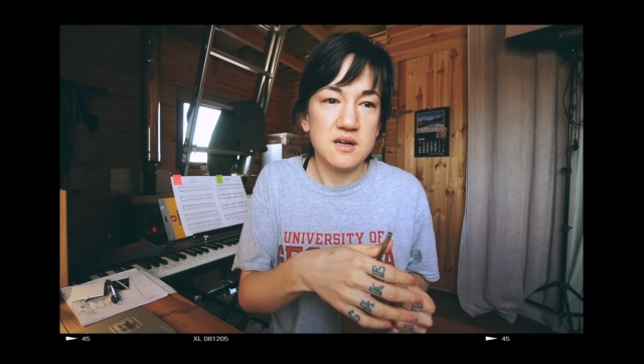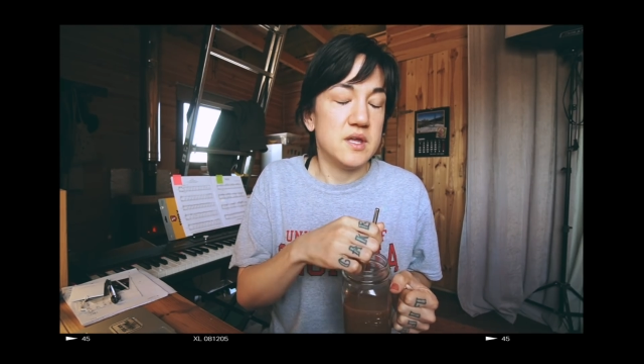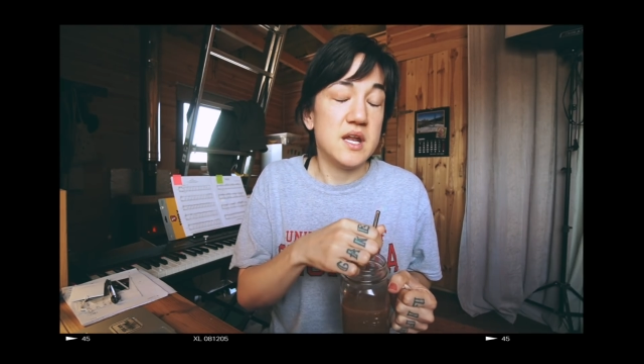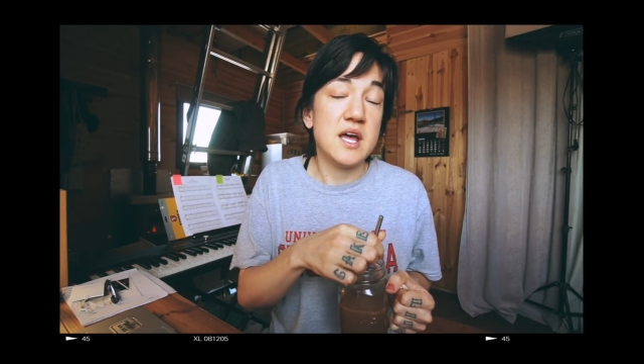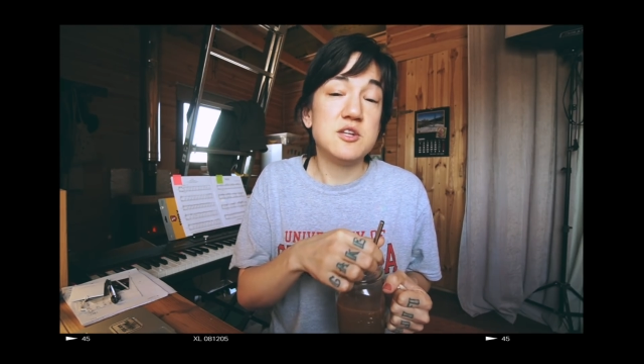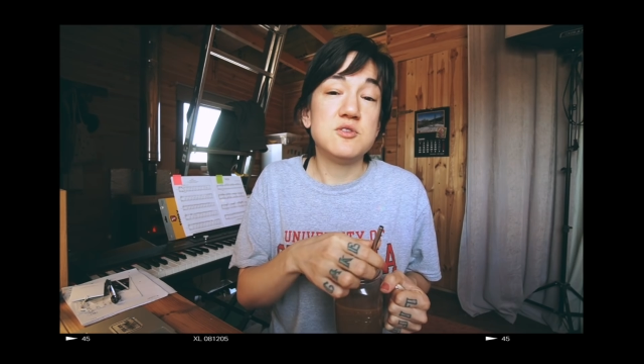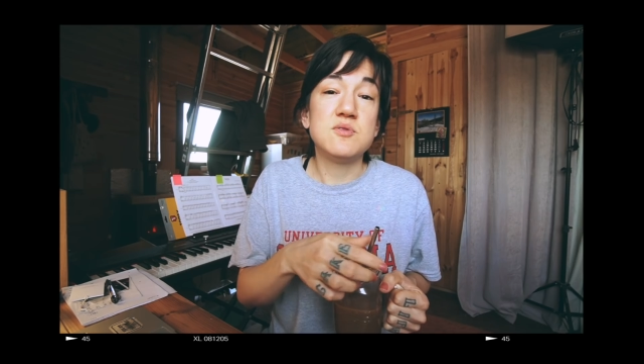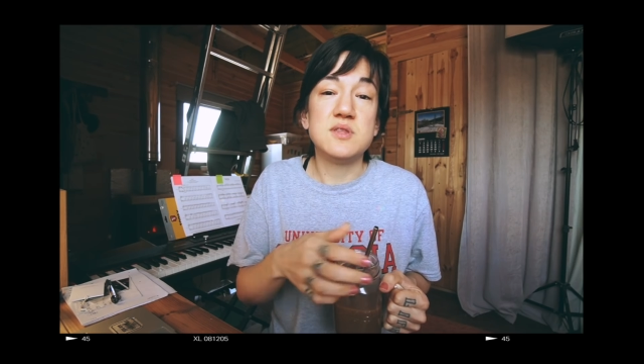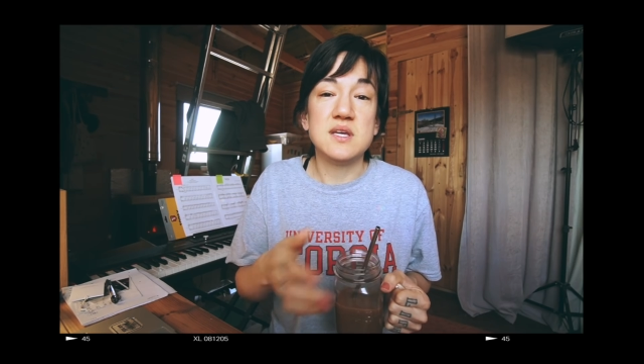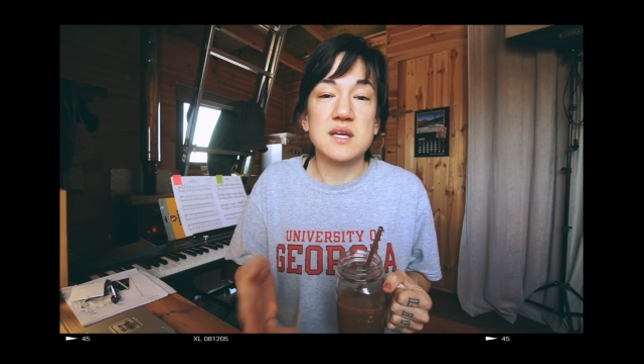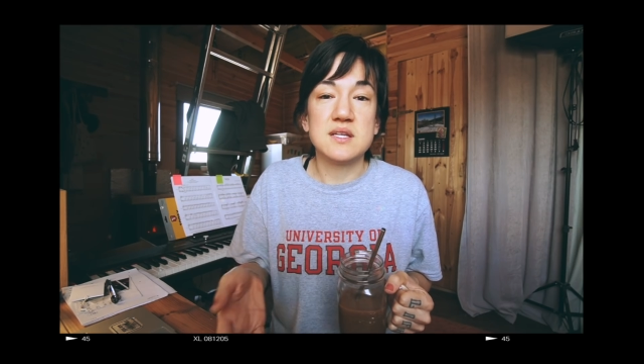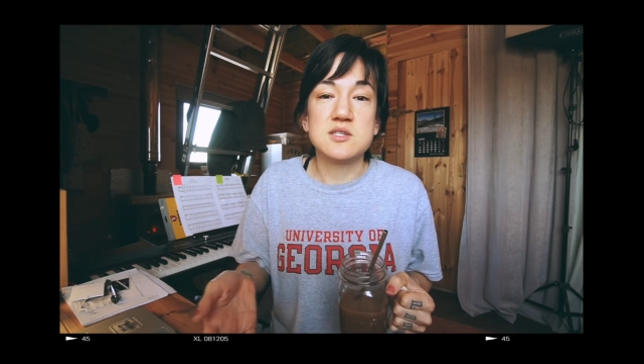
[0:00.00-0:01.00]
And I do
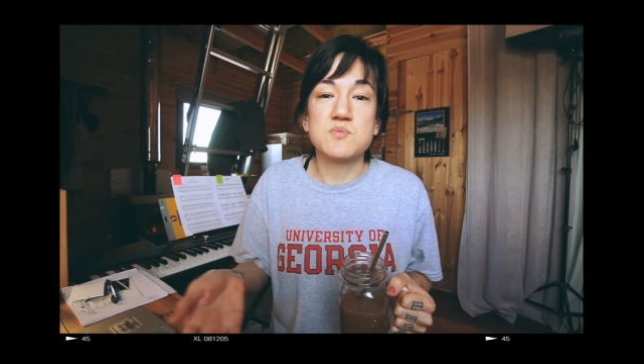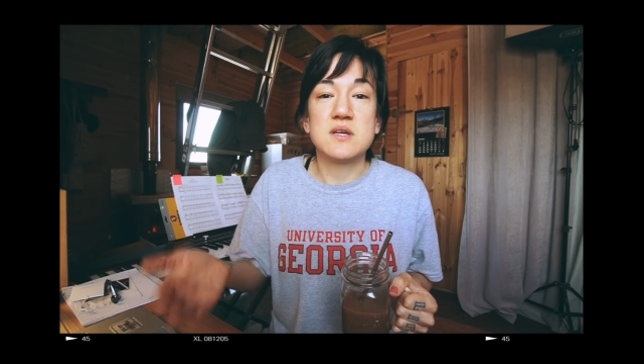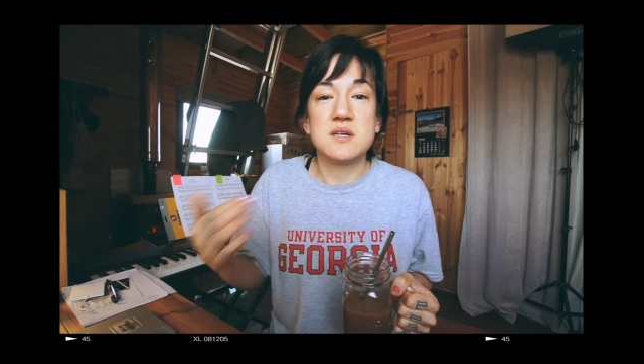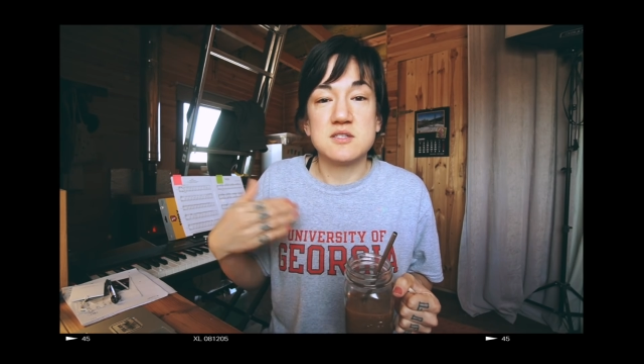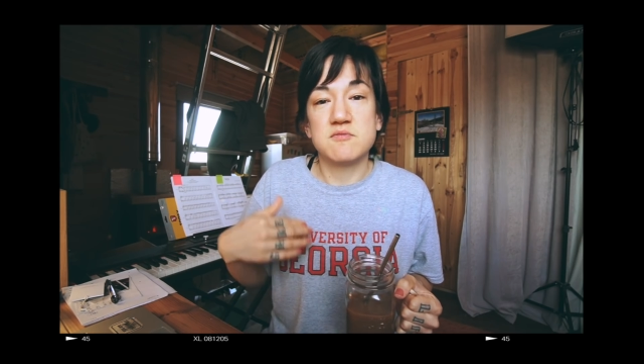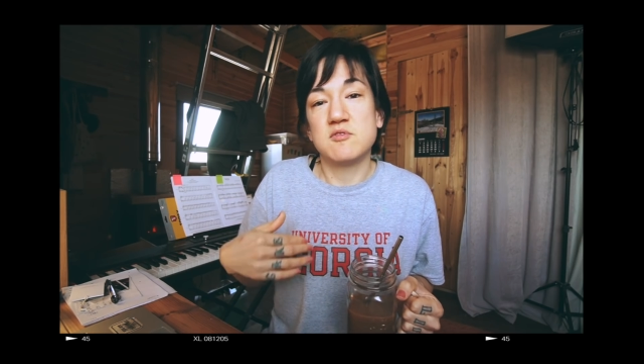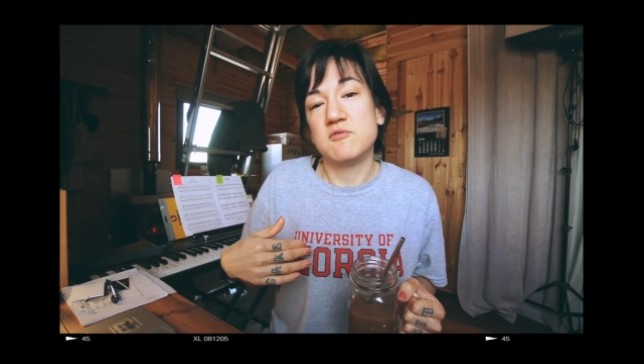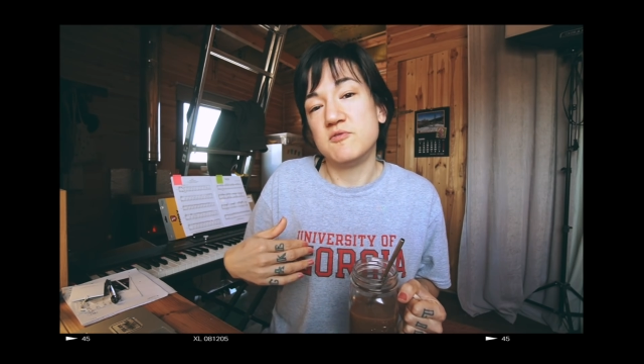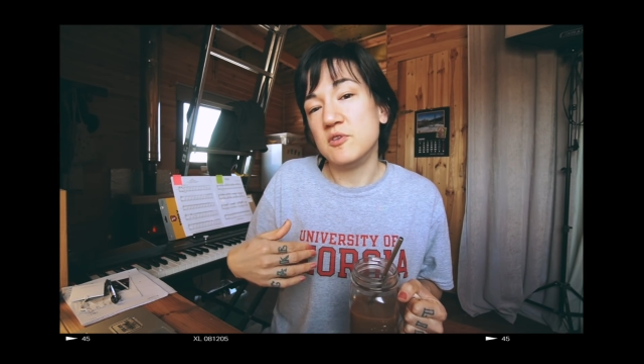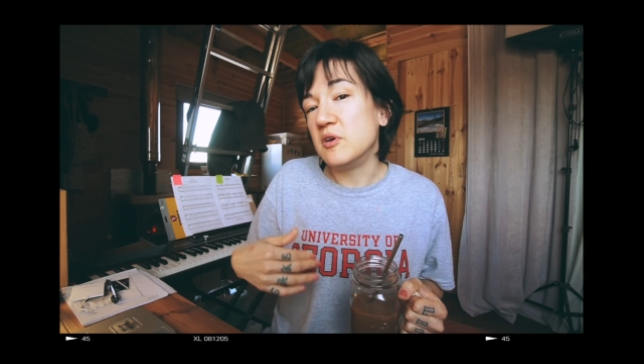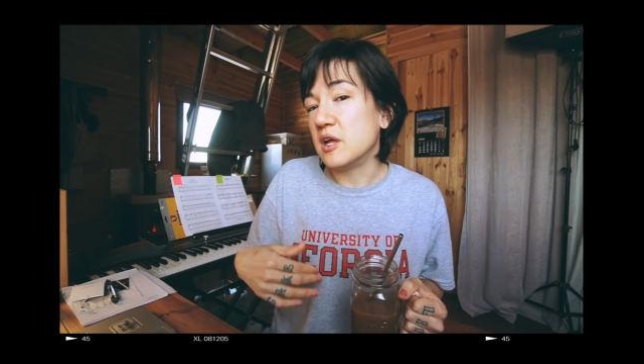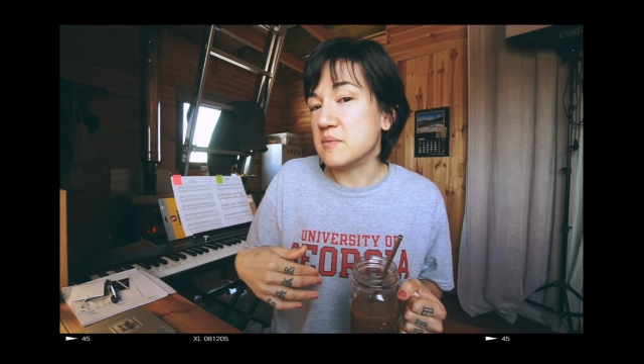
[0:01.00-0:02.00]
think it's because of the
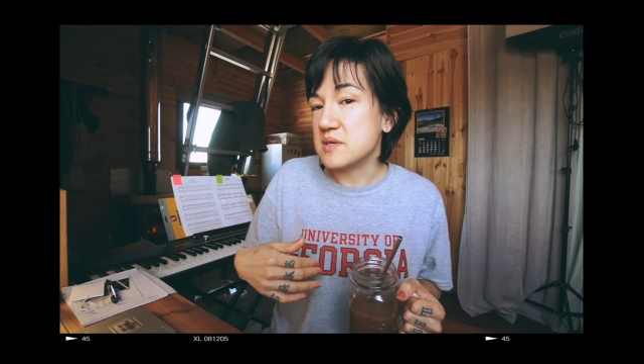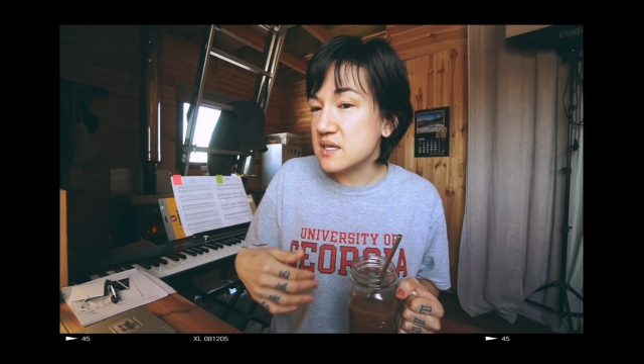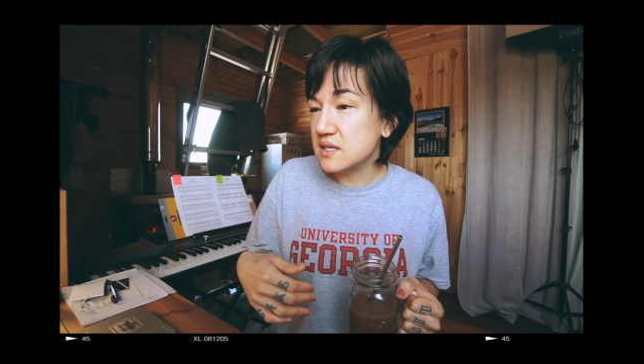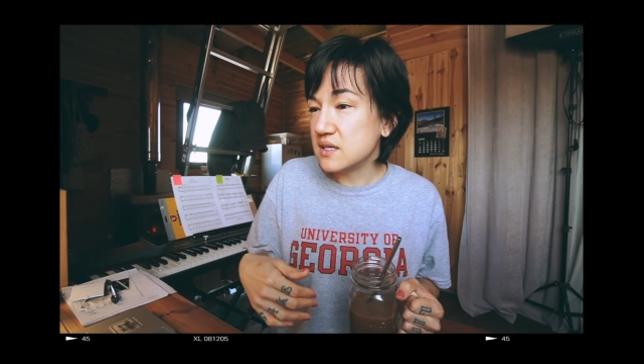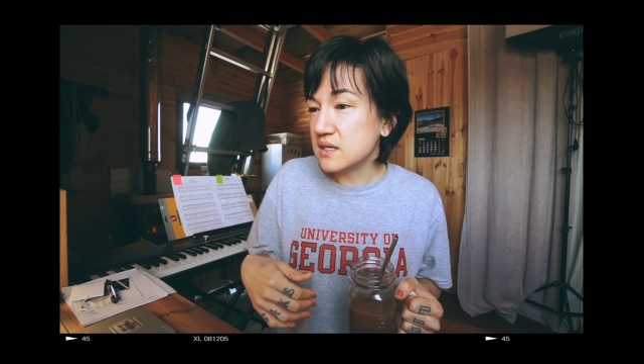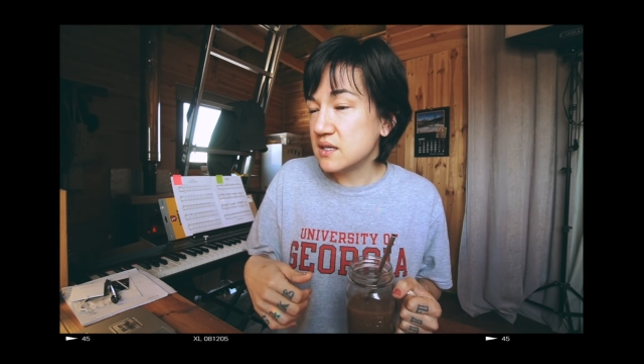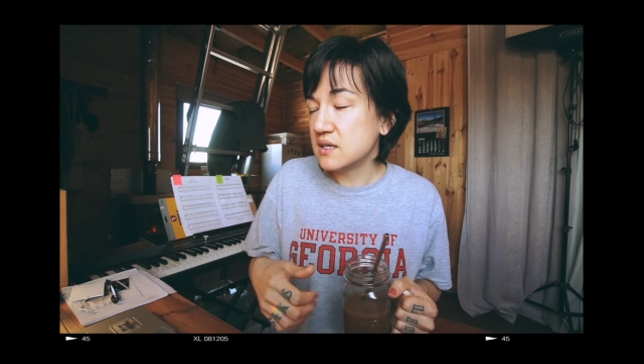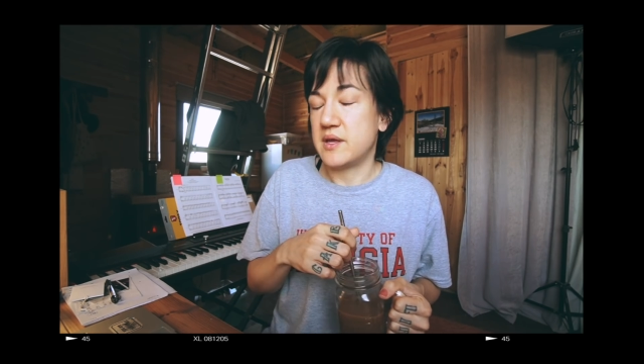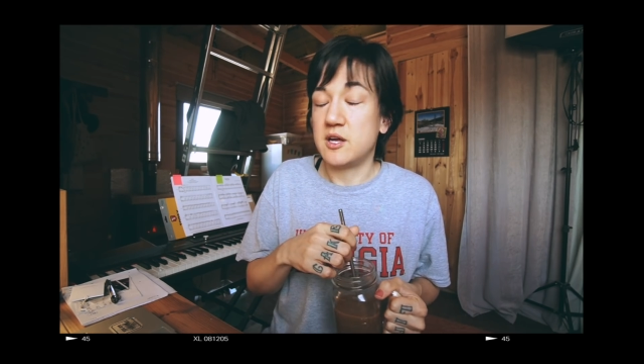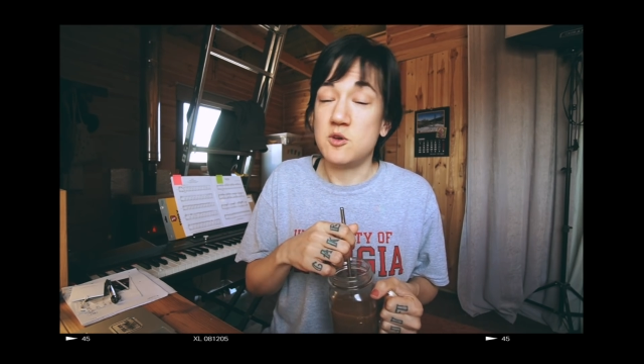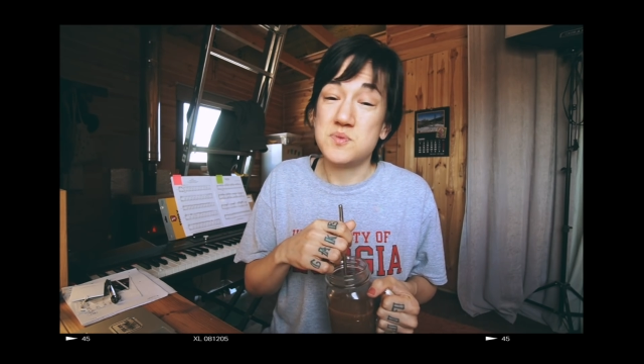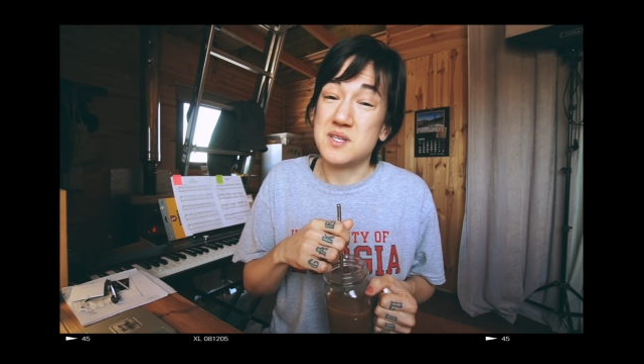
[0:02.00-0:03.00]
food I'm eating. That
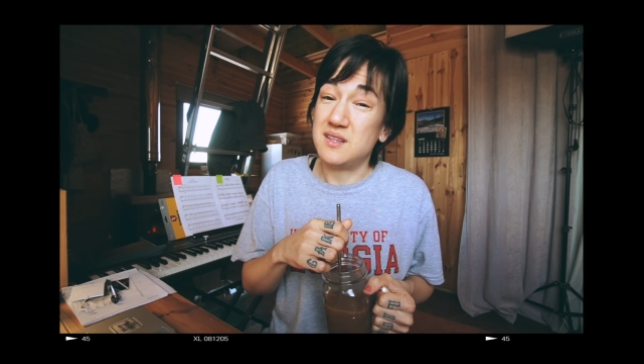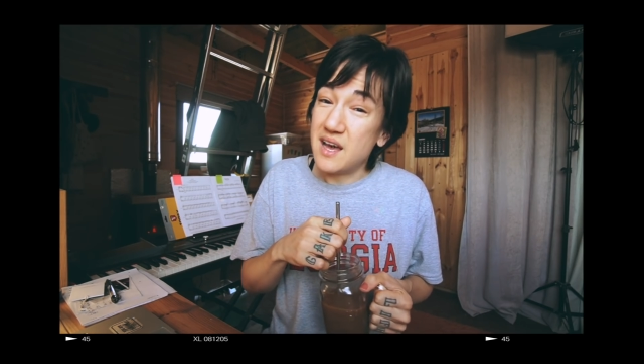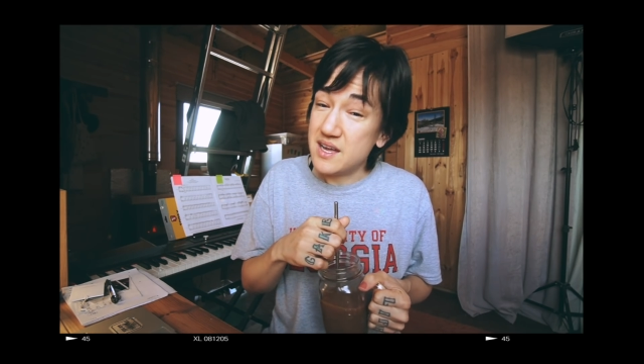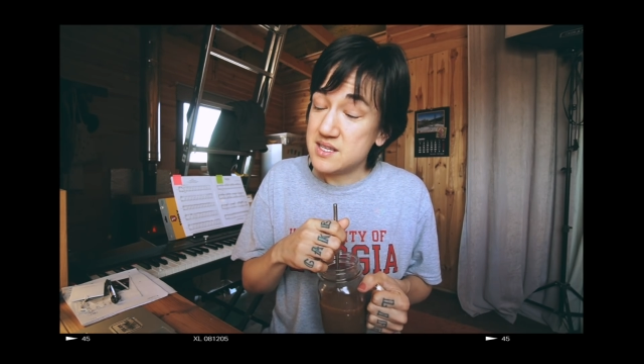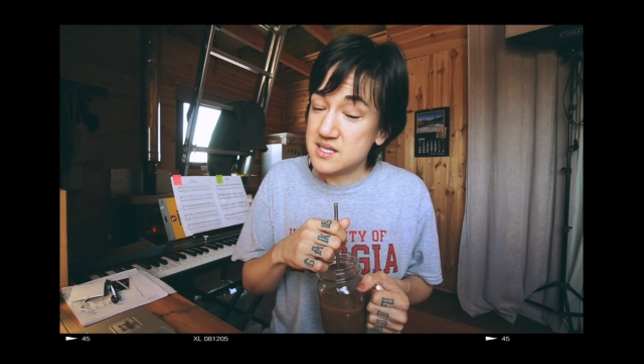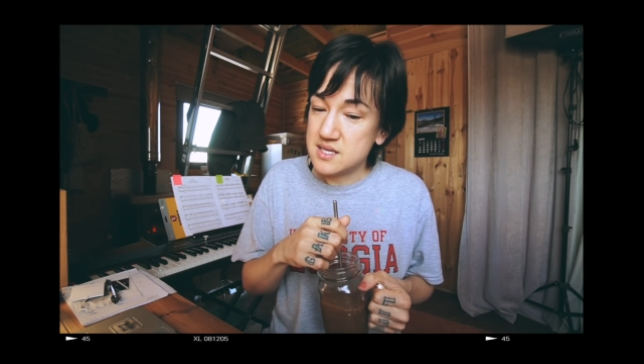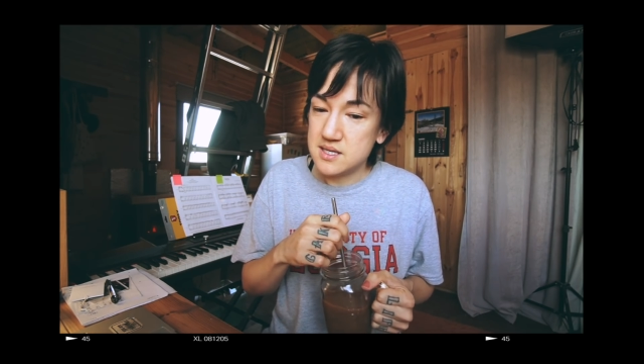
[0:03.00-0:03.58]
helps a lot.